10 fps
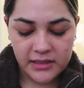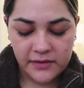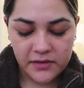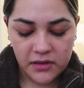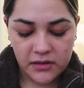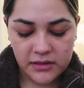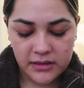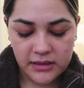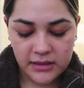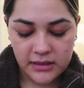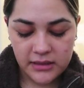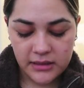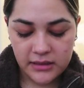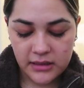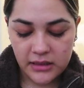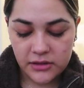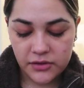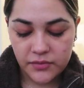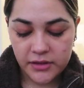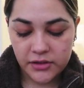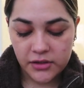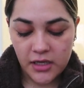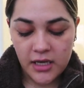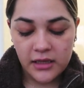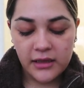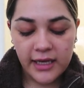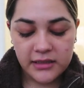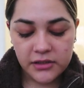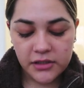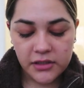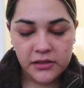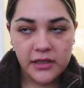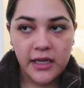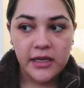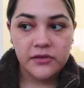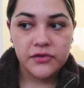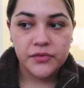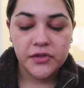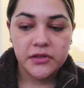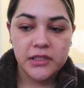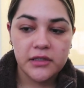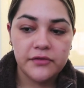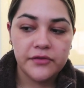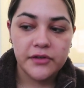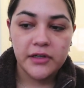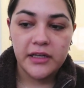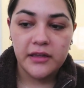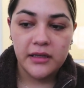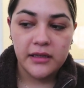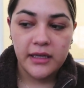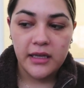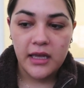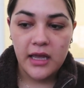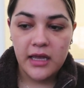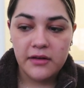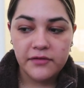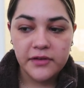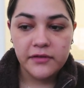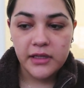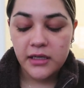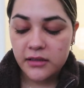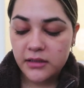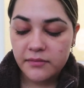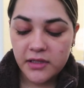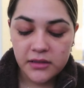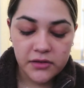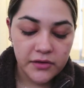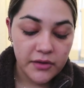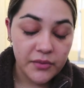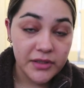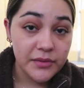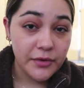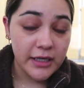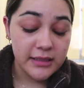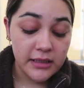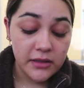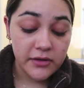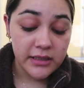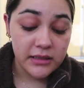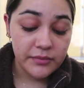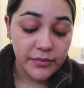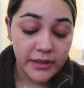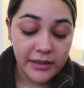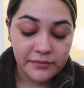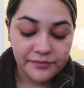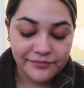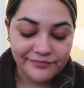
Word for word: $7.60 each, which last year the candles were on sale for I think like 8.50 or something, so there was a price increase, but